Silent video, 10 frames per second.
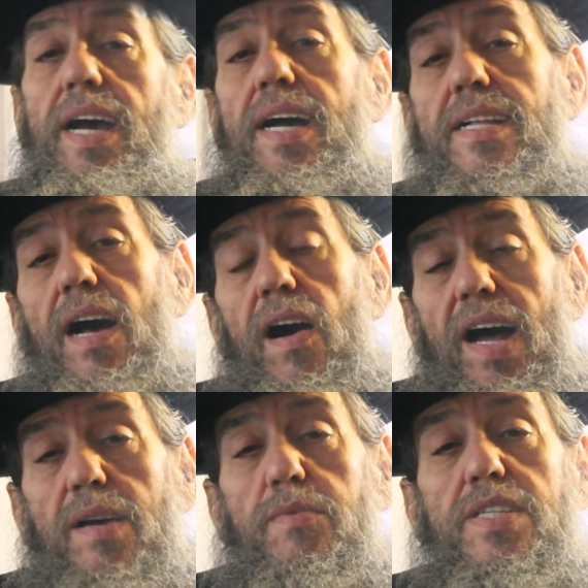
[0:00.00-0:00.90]
And
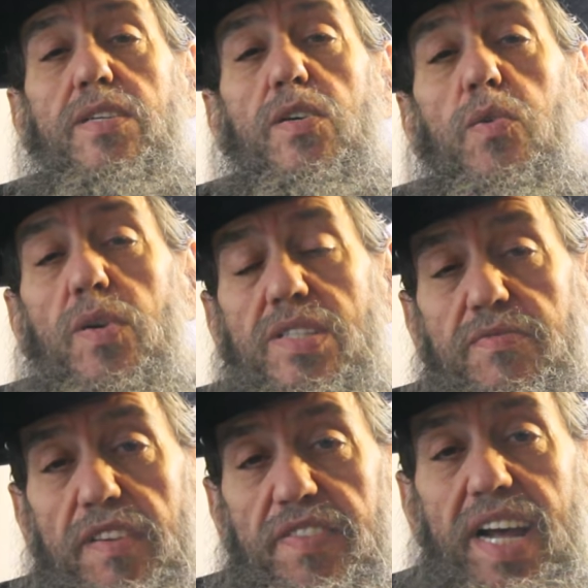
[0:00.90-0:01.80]
I was the cause
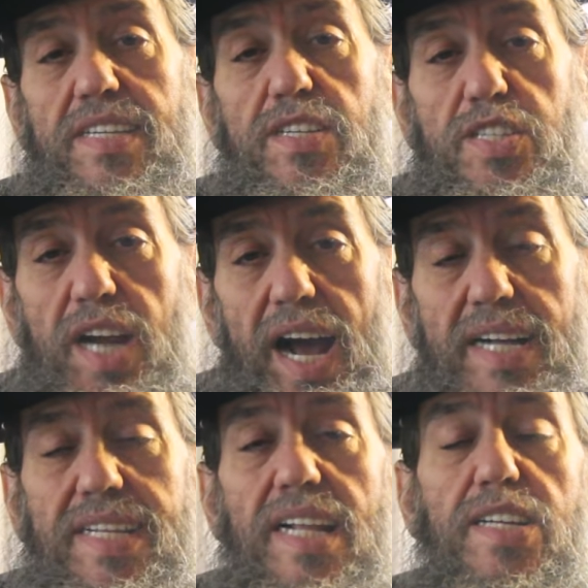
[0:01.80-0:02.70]
of Rav Lezer
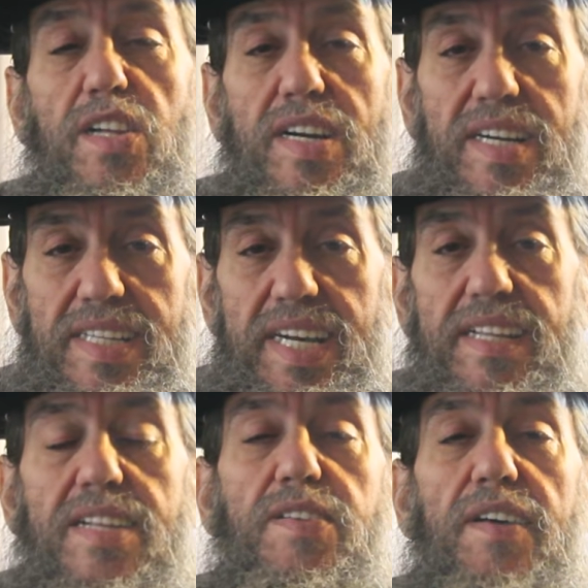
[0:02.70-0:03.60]
Shach telling Noach Deer
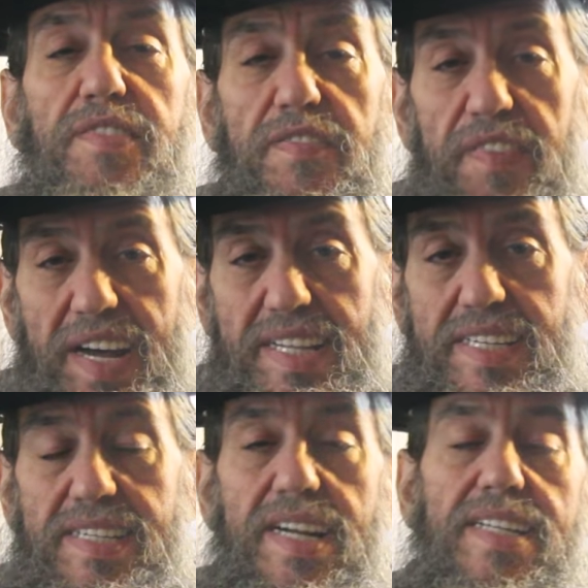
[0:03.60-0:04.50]
that you have to fight
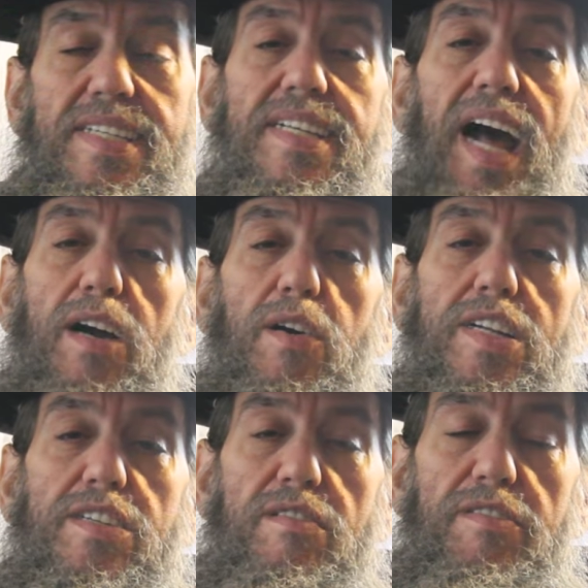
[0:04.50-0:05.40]
this, and it's in
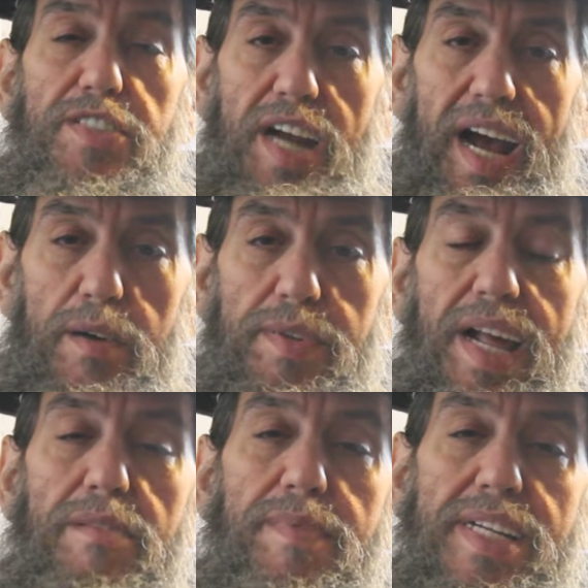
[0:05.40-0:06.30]
Haggadah Rav Shach
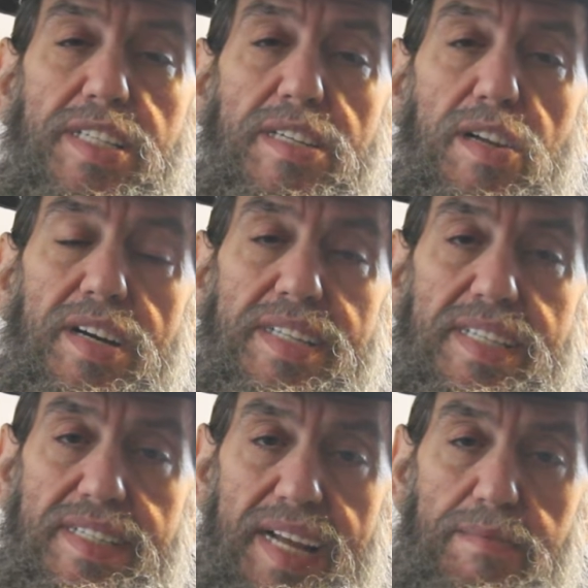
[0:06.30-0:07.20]
without mentioning Noach
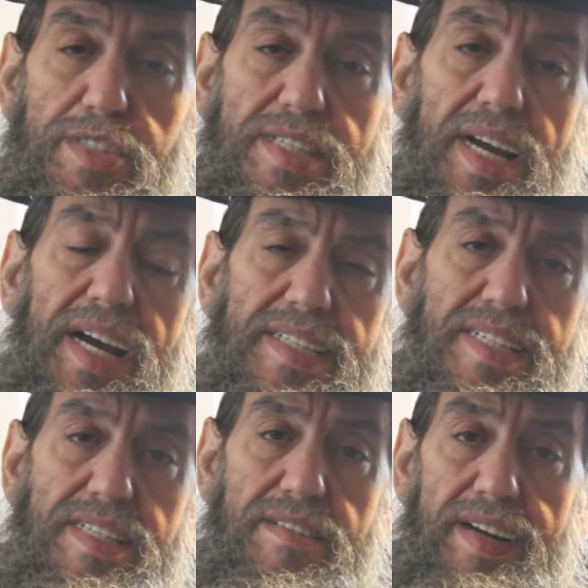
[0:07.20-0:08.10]
Deer's name, just saying
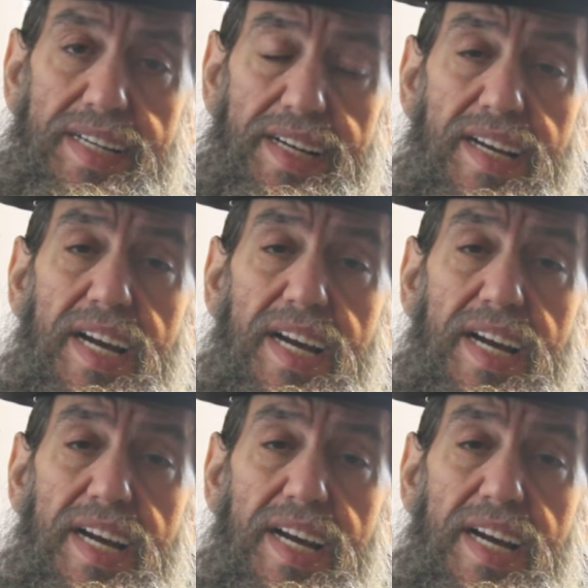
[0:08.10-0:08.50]
Ask him Torah.